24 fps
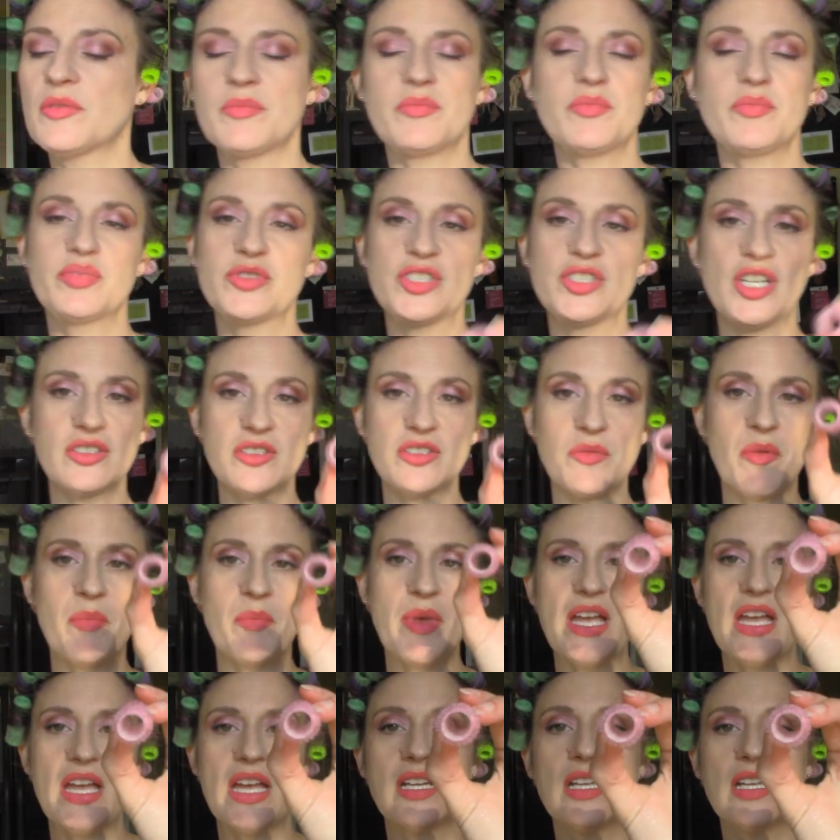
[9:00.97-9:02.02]
chucked them in my
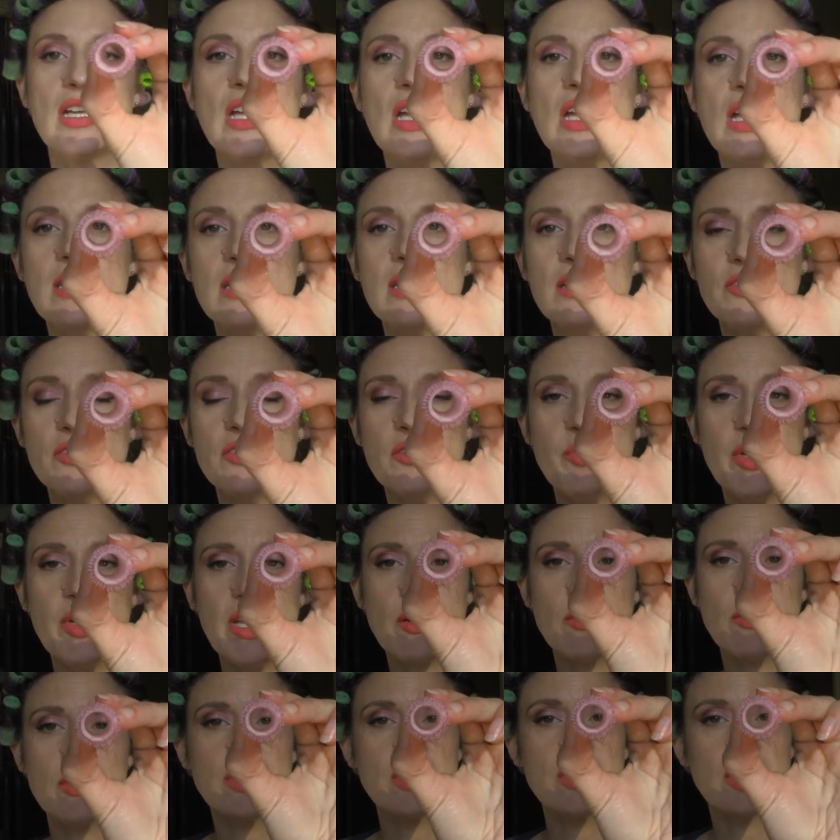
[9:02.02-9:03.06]
head. These are the
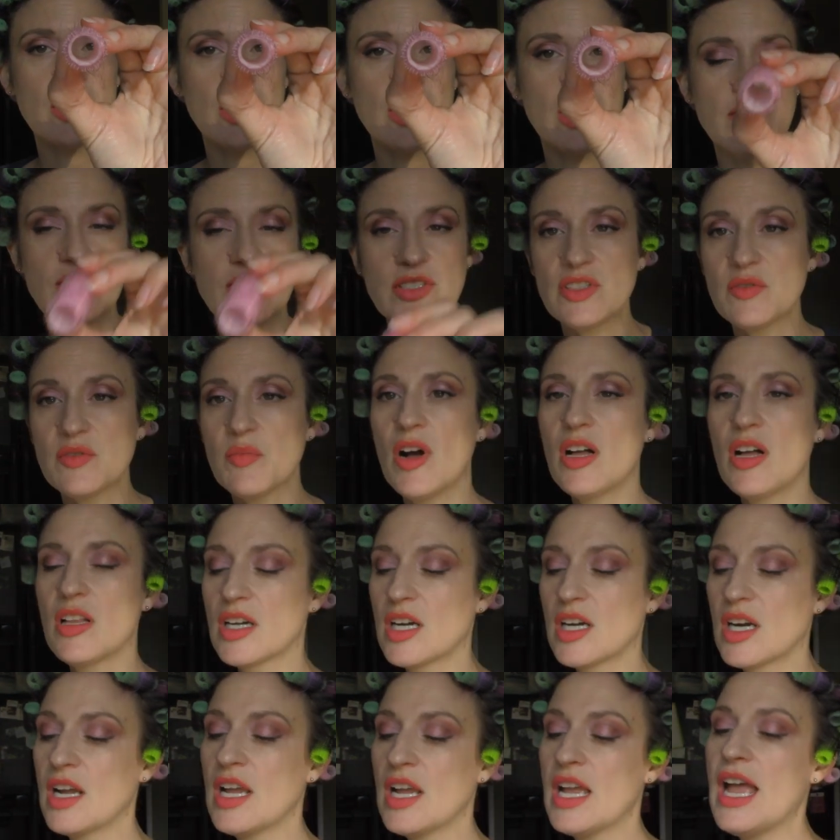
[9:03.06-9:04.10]
pink ones, they're even
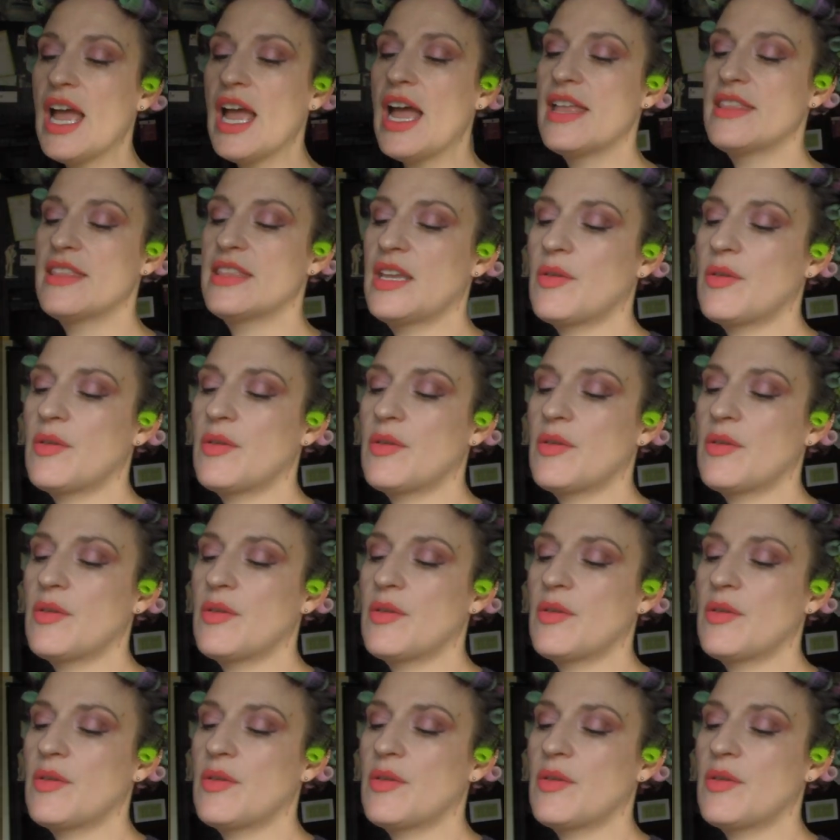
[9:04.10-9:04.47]
smaller, and they